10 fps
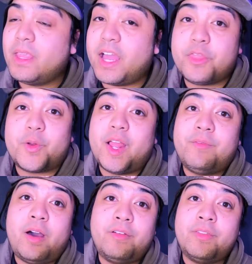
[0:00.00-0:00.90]
I
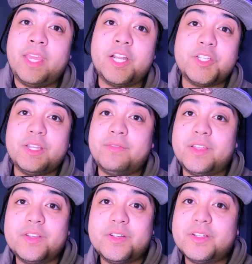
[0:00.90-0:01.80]
thrive off of the energy of
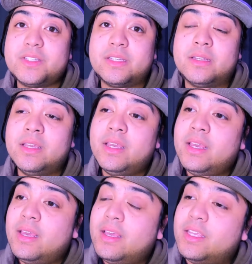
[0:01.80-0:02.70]
others, and
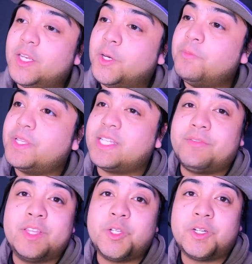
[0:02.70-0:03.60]
it's
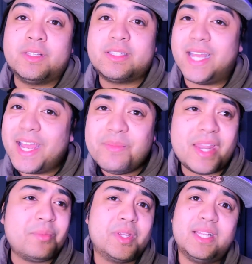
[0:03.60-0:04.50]
definitely during this time
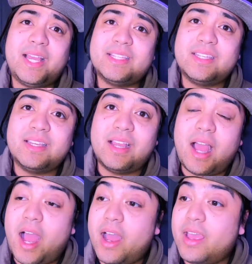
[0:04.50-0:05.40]
that I'm realizing
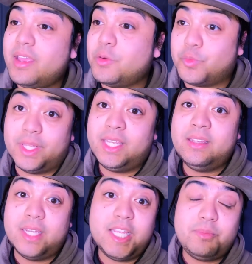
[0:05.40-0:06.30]
I
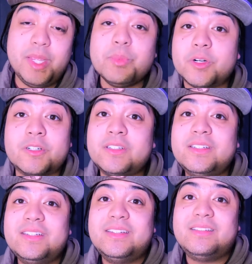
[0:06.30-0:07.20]
really need people.
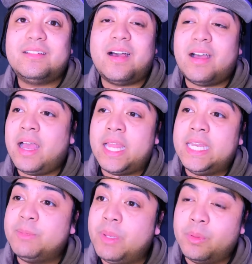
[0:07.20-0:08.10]
I
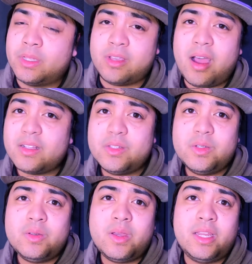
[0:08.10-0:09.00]
need people to talk
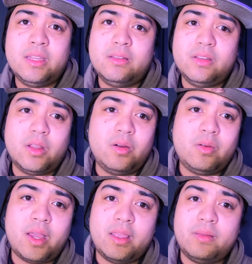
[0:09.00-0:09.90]
to.
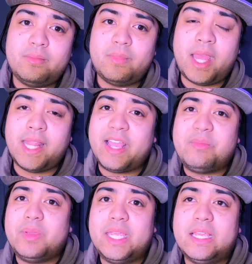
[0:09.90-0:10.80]
I
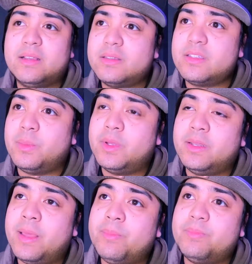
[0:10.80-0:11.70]
like being someone